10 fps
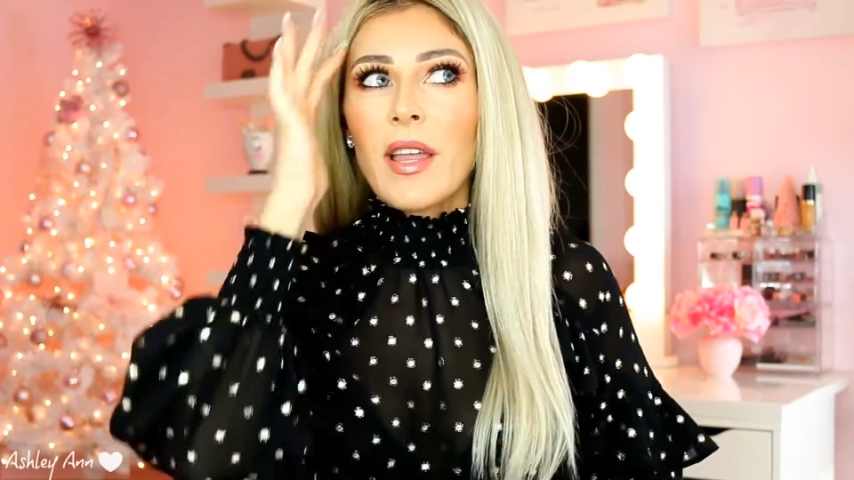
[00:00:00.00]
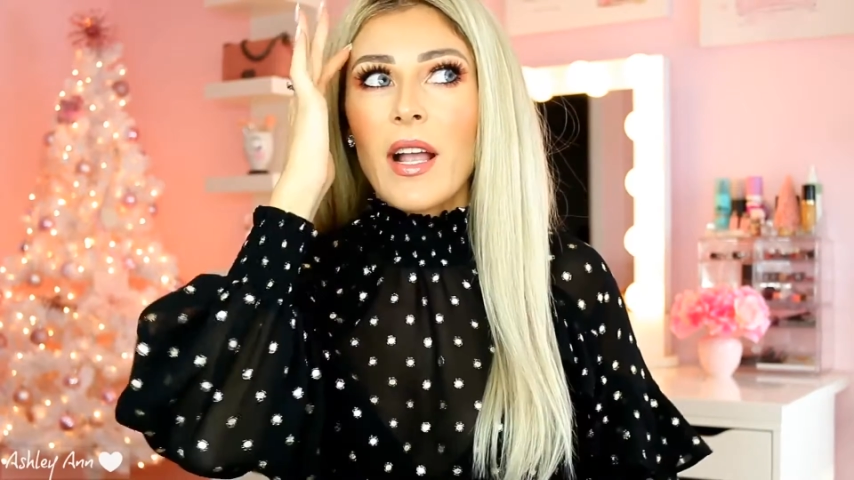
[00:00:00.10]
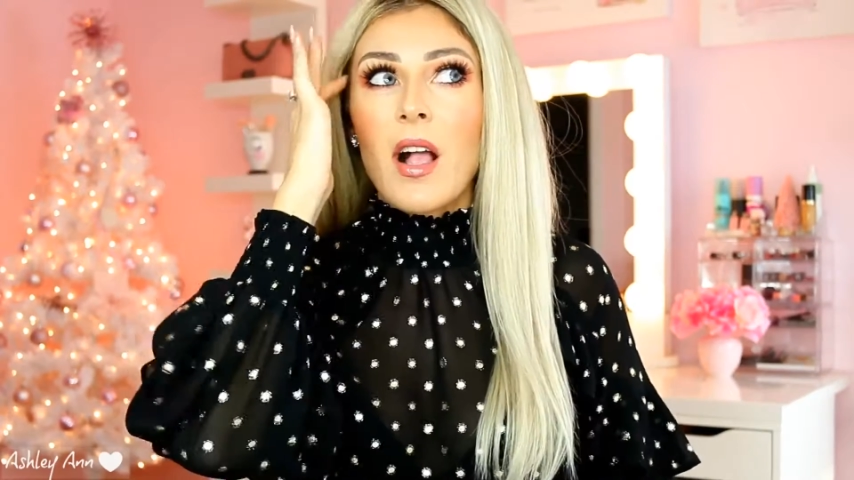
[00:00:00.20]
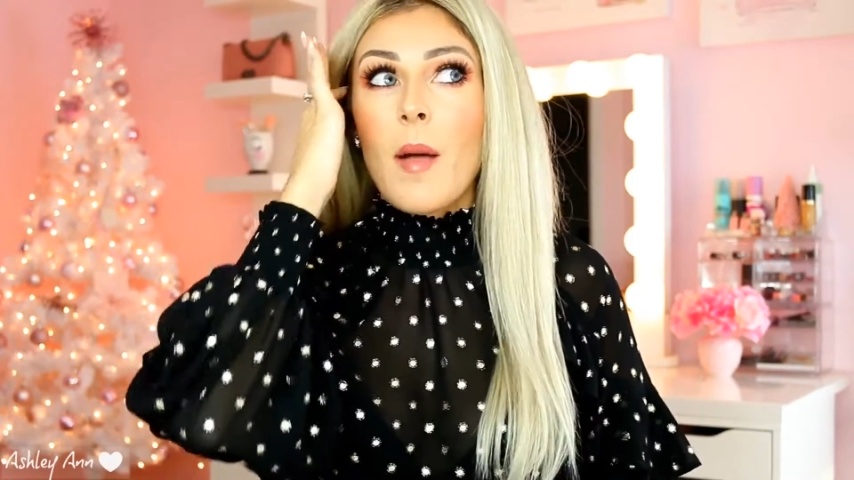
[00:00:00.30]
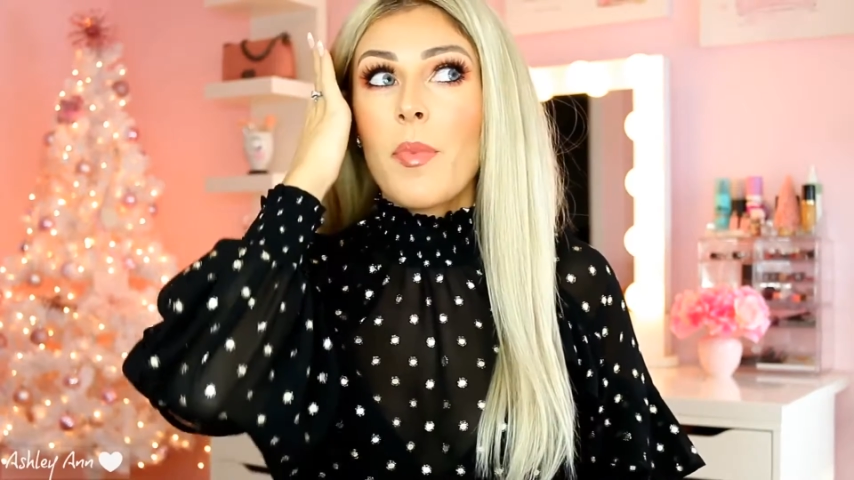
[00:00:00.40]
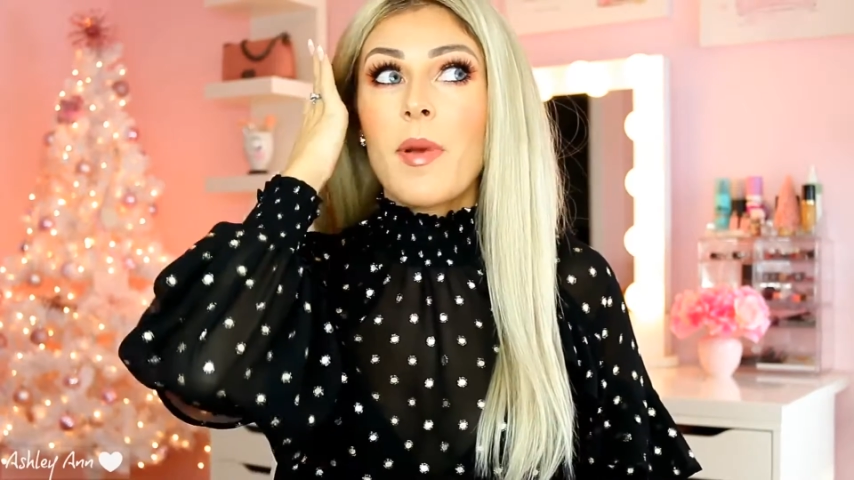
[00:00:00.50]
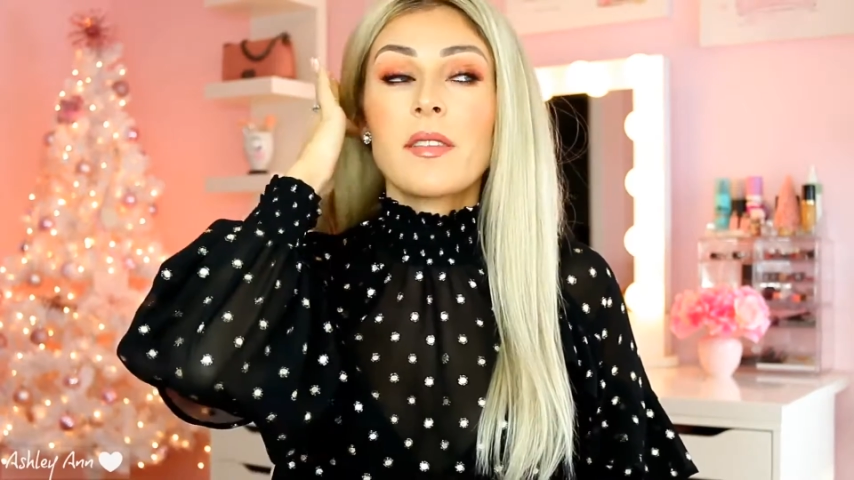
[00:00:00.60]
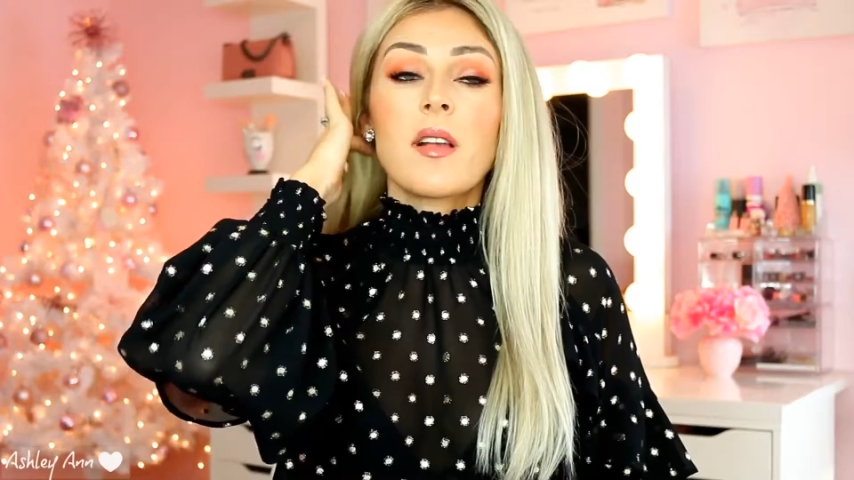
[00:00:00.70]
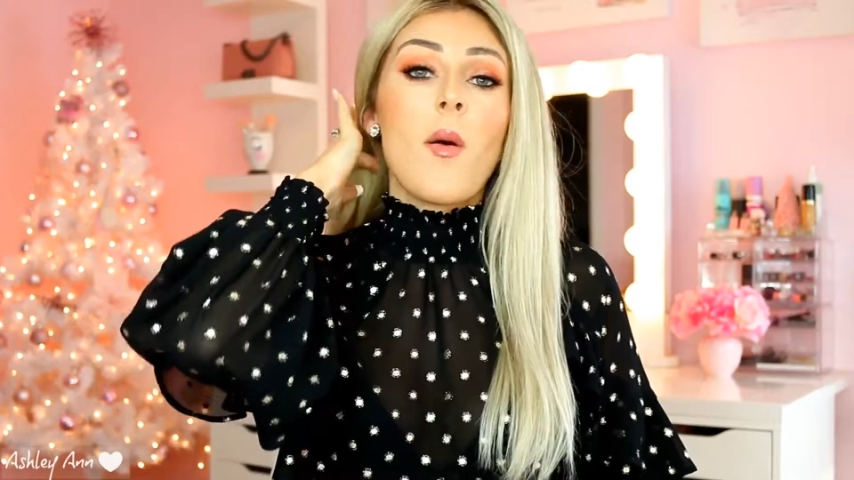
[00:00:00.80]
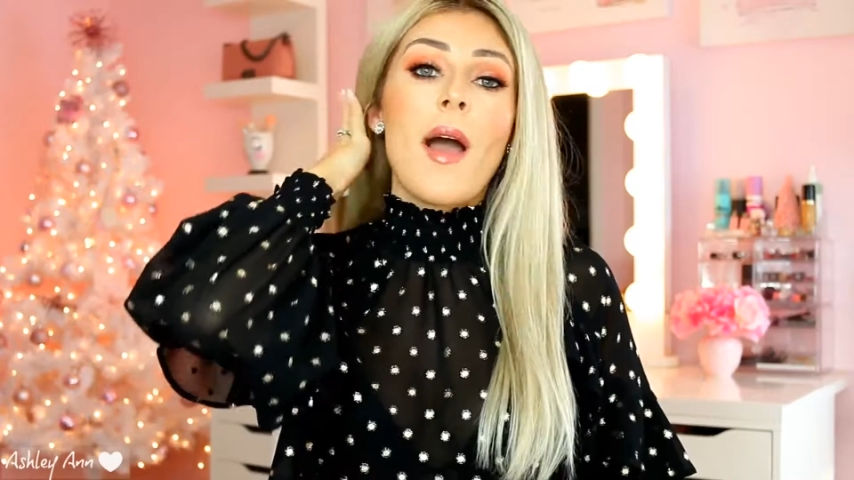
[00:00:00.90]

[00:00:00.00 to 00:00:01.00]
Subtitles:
like a couple months ago,